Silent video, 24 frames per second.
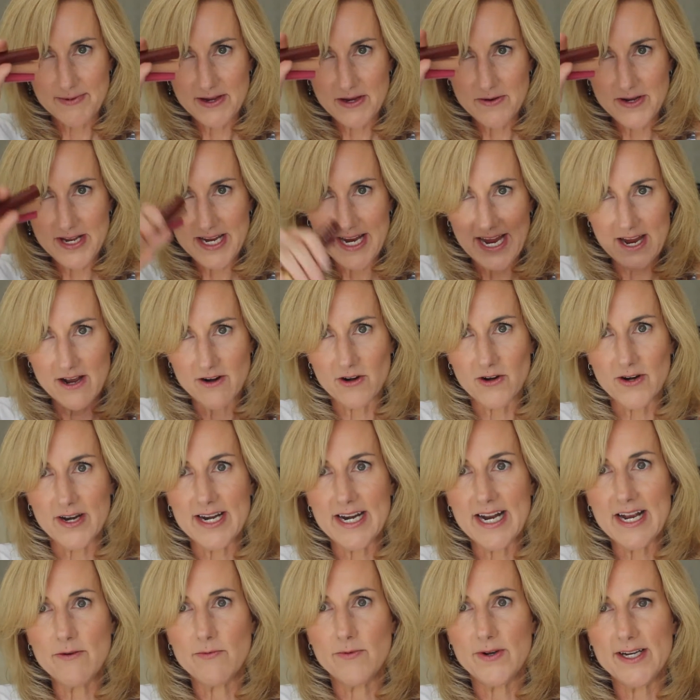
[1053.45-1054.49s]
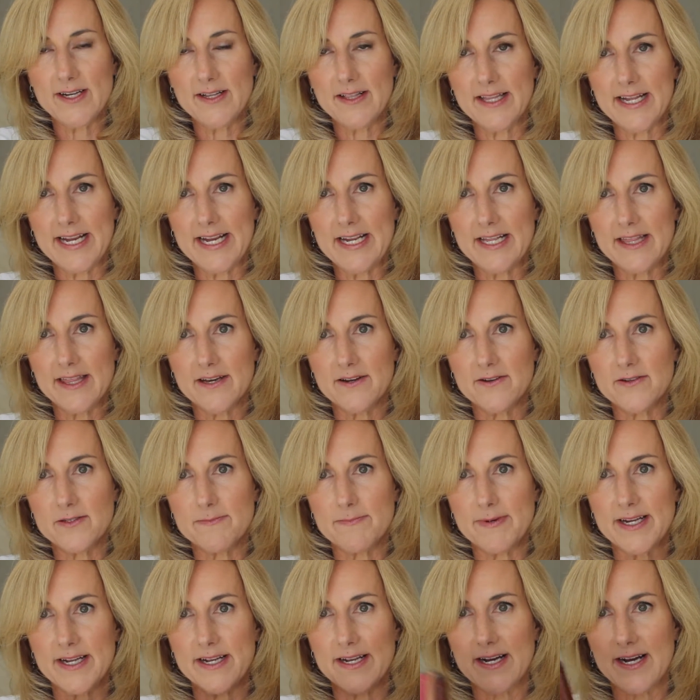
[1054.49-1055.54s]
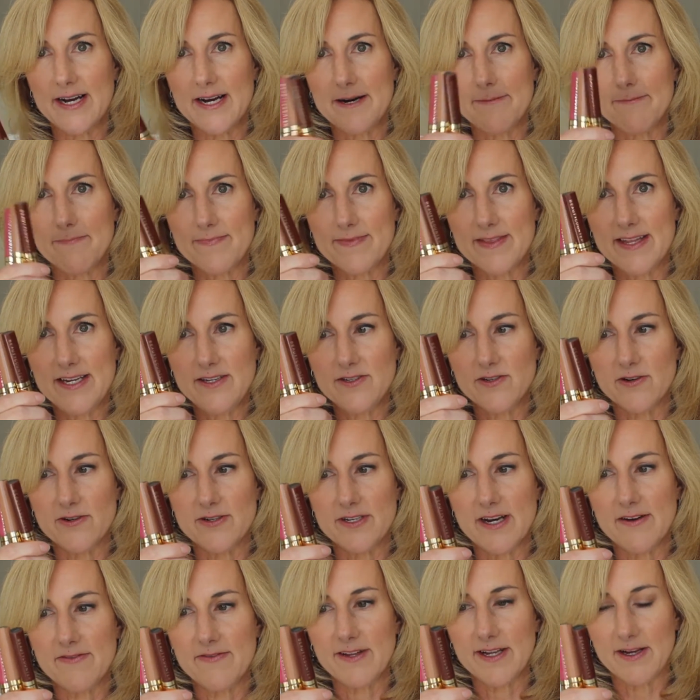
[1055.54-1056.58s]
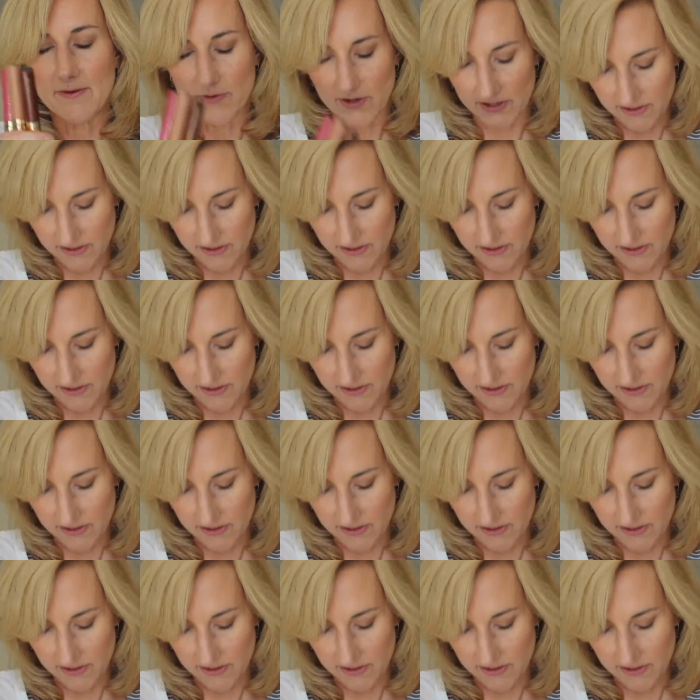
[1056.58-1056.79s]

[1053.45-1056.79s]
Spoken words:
Beautycounter, and I will link those, but these are definitely